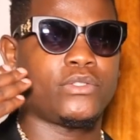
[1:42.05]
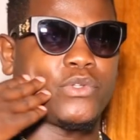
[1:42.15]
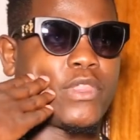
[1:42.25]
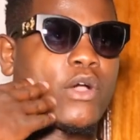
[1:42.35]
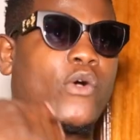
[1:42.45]

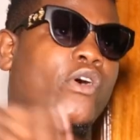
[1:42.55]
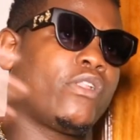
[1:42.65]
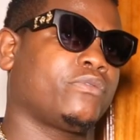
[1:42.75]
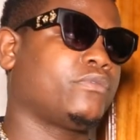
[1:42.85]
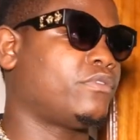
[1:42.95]
to the
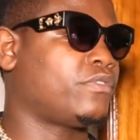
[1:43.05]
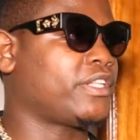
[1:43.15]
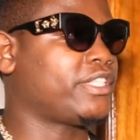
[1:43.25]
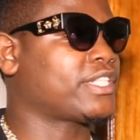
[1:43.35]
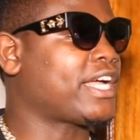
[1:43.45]
whole
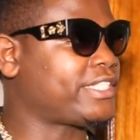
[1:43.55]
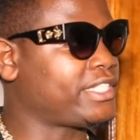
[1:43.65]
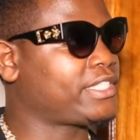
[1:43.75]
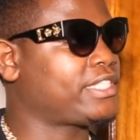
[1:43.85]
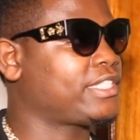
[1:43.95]
Rwandese
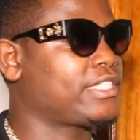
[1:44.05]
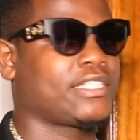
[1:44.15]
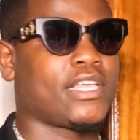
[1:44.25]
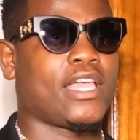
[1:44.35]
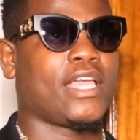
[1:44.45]
artist.
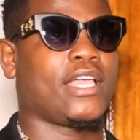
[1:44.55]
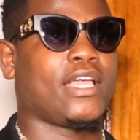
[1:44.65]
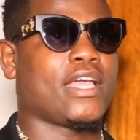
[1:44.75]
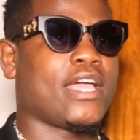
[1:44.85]
Mm-hmm.